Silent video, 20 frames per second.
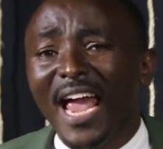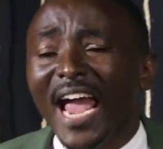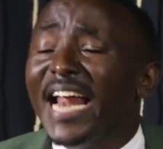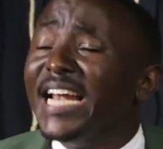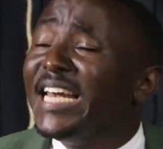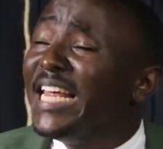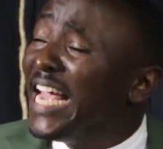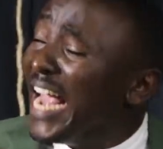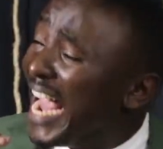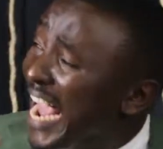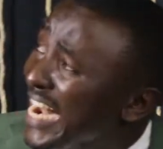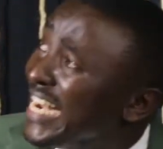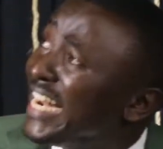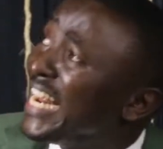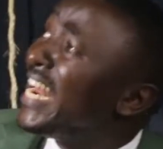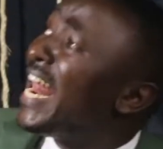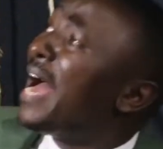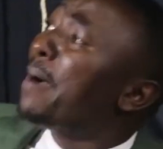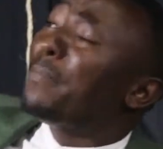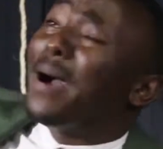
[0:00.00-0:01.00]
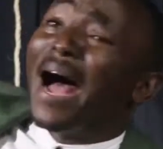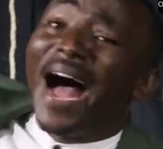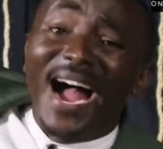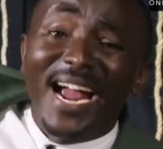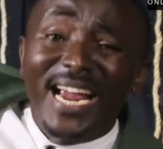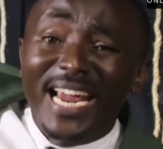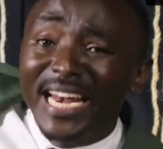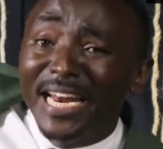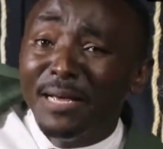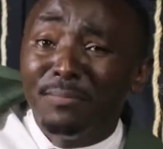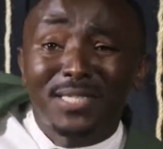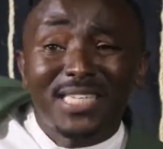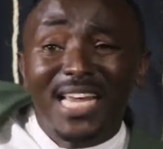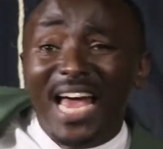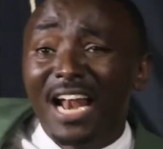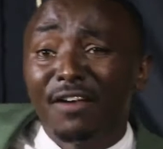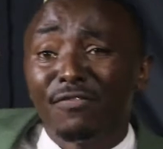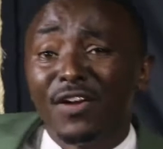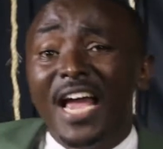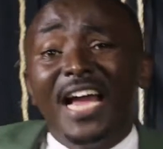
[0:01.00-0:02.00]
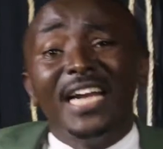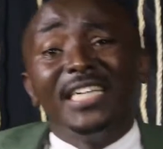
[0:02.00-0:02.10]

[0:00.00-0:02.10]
And he ended up hanging himself.